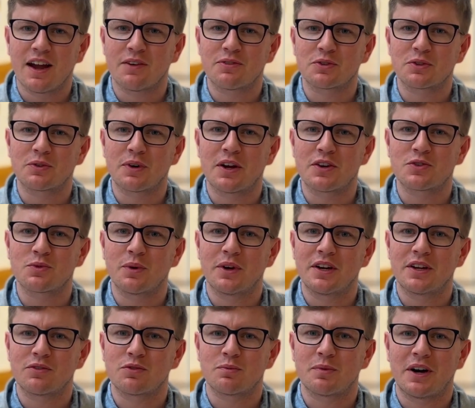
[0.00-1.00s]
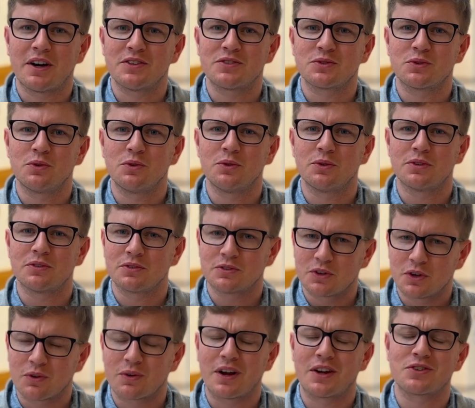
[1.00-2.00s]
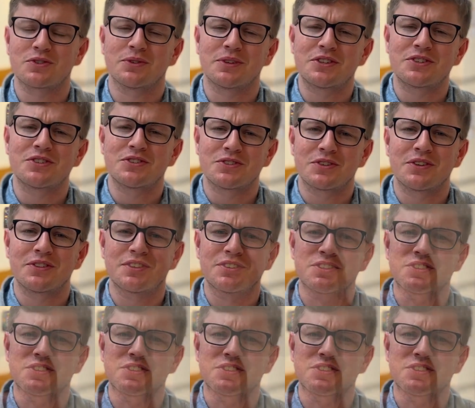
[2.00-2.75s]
after graduating from high school, and congratulations on this